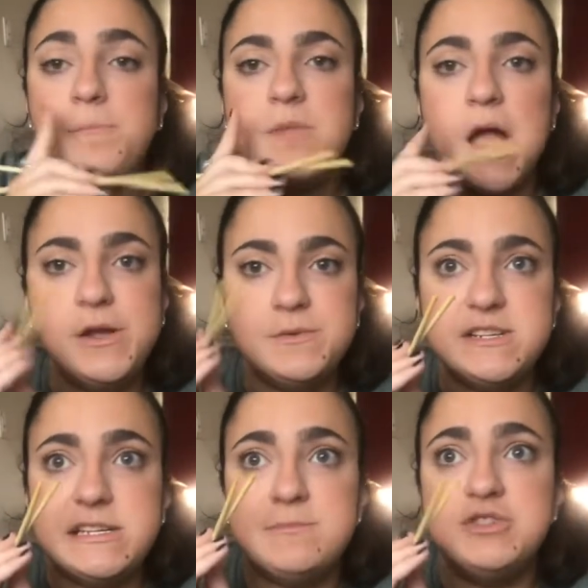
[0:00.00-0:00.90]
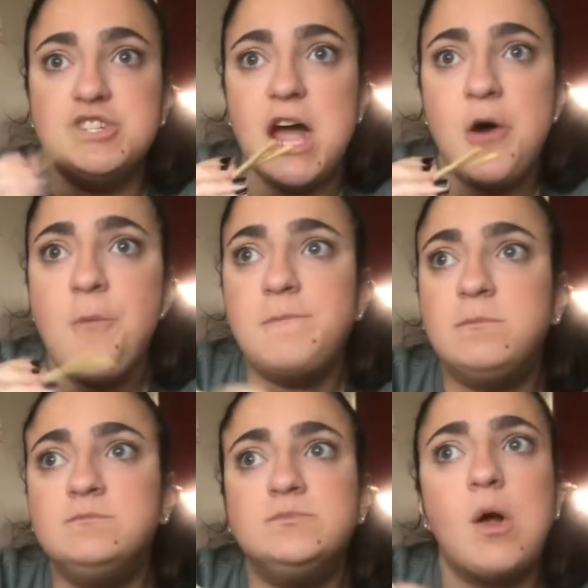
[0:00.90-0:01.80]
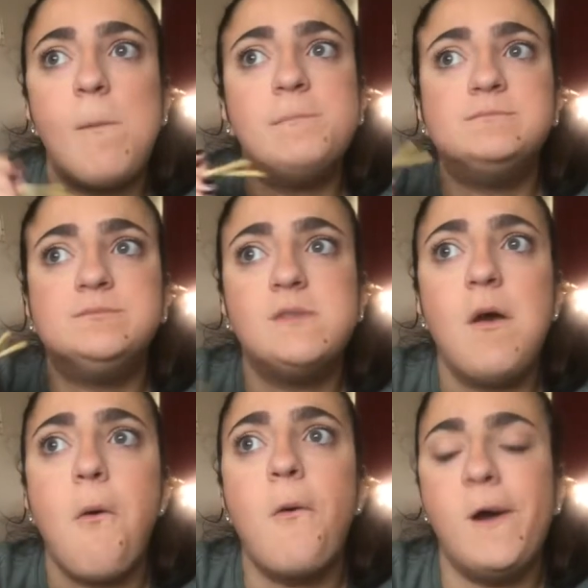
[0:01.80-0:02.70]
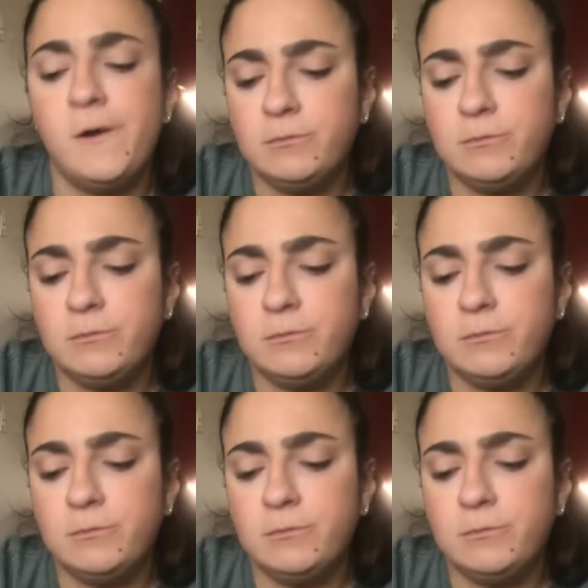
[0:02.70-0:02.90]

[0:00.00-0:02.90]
are you Team Joe or